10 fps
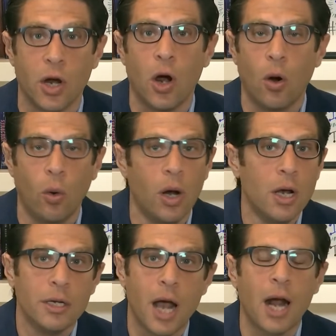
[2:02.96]
so
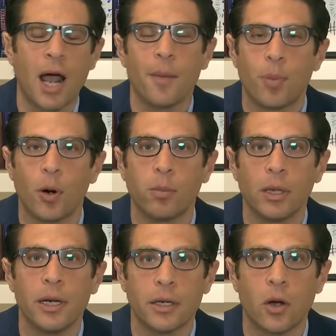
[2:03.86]
not
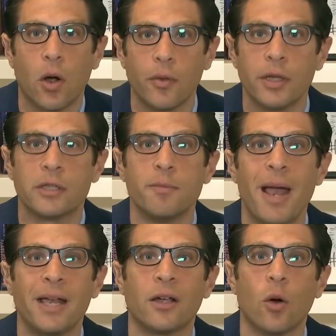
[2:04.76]
hyperbole to call this
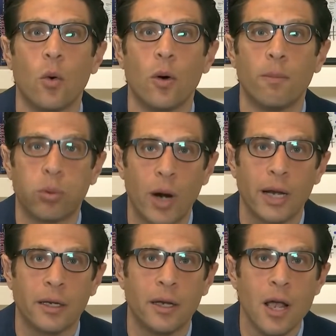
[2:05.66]
make or
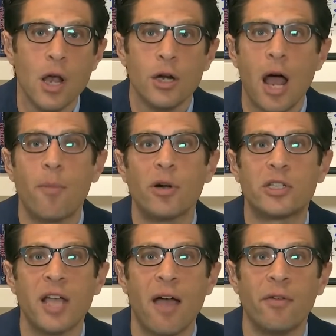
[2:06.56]
break.
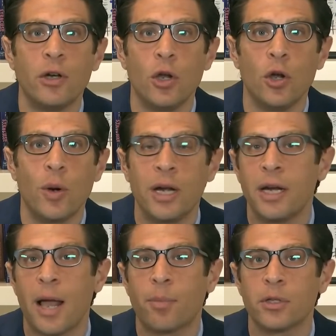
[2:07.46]
Number seven, new
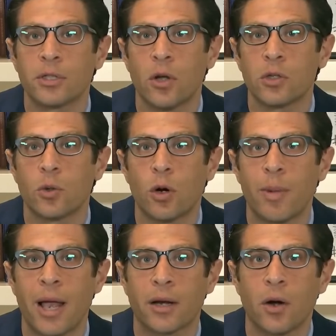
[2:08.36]
Indianapolis Colts
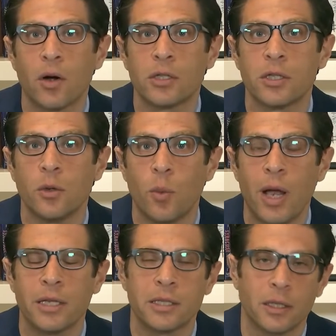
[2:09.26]
quarterback Carson
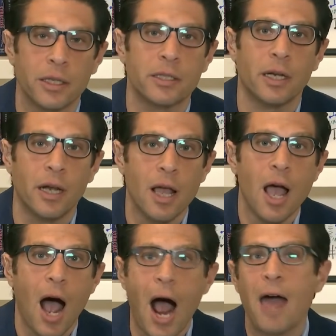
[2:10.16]
Wentz. Listen,
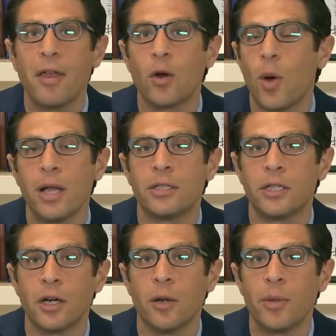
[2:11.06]
I think Wentz
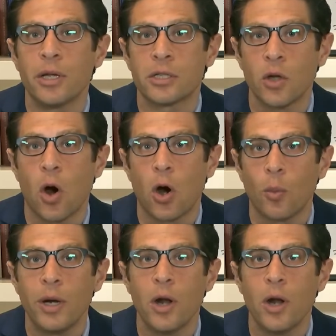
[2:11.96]
is going to be a star. We